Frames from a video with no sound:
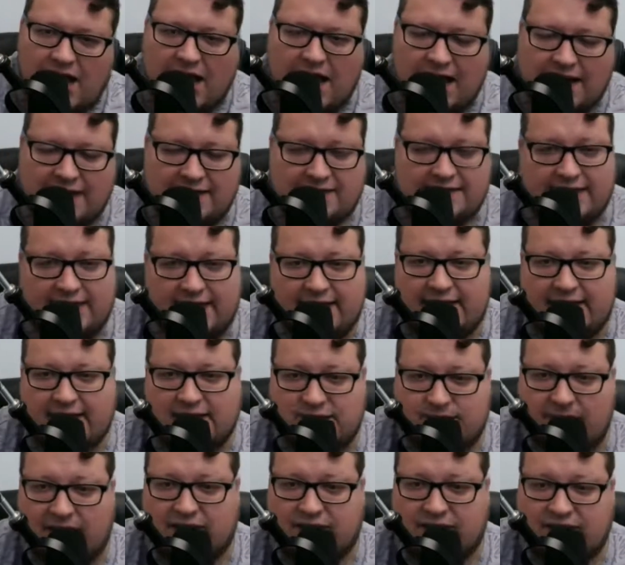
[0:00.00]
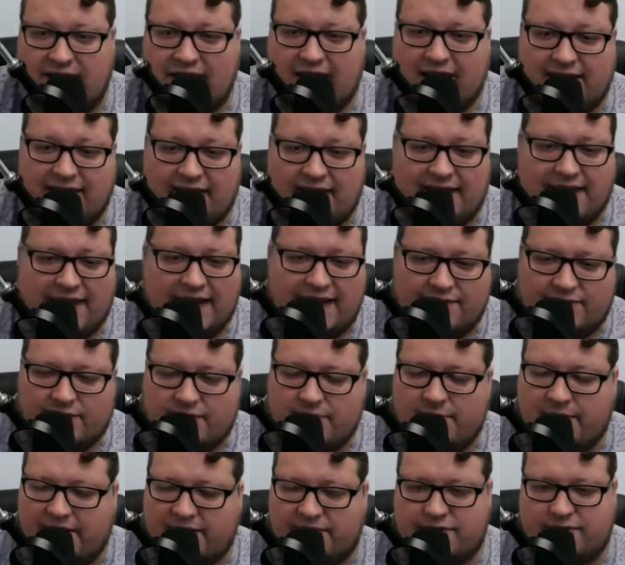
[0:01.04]
I can tell you this much. I thank
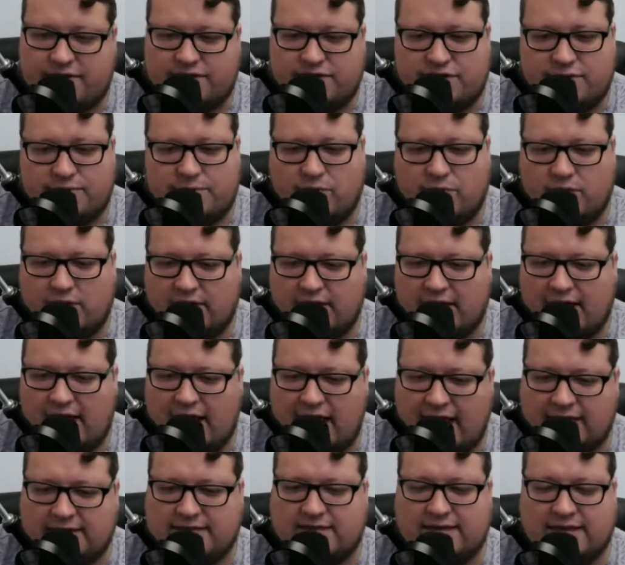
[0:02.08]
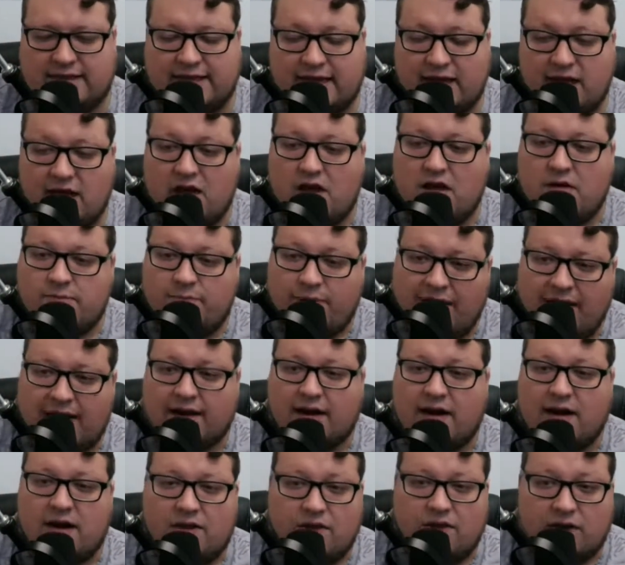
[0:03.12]
everybody for their support constantly.
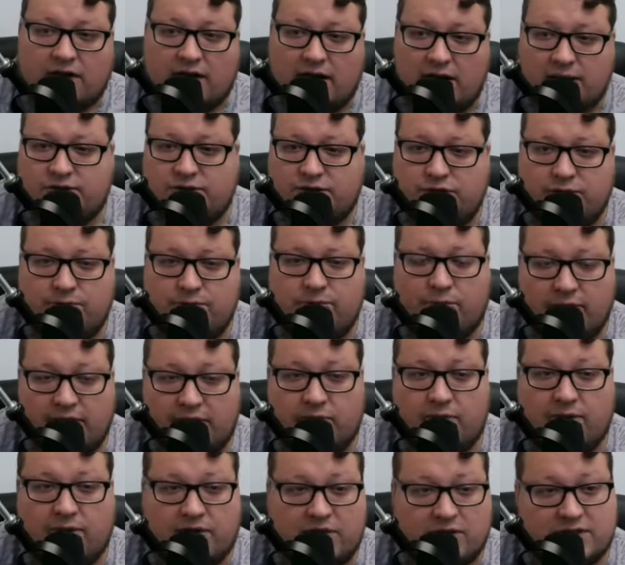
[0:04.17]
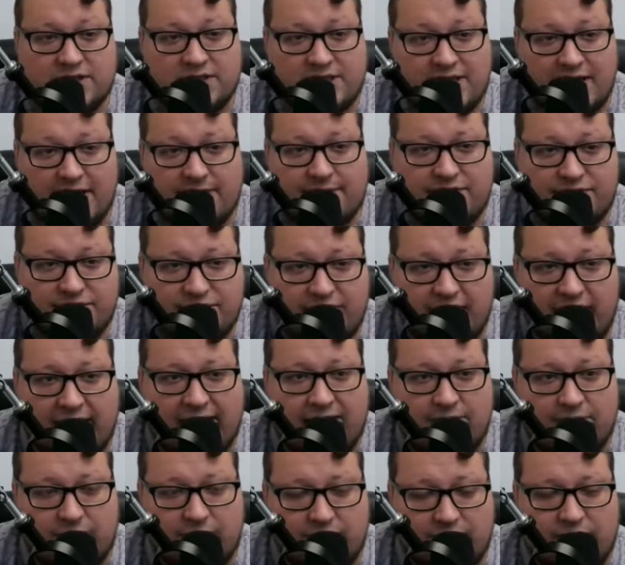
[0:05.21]
But there comes to a point where there's a time to
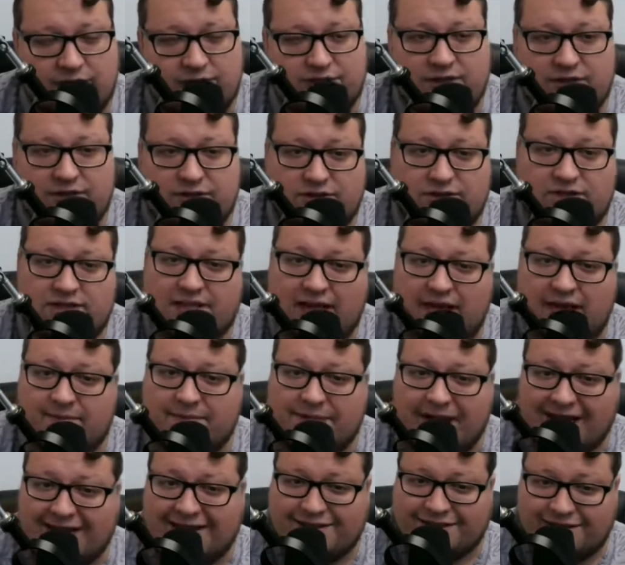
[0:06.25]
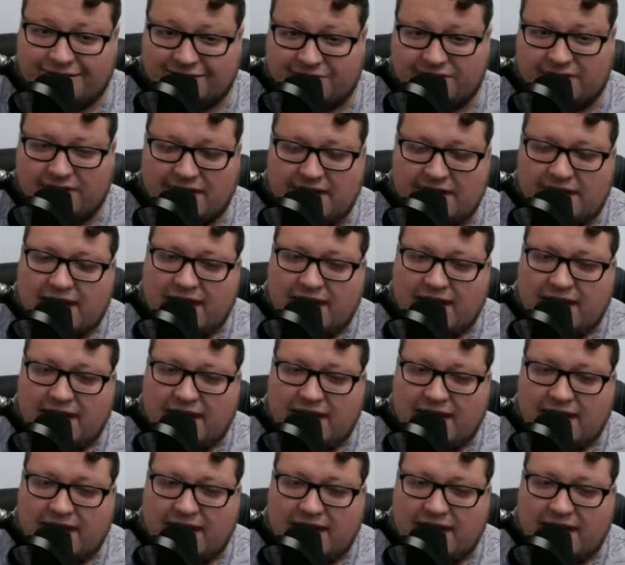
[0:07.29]
fight and push and there's a time not to.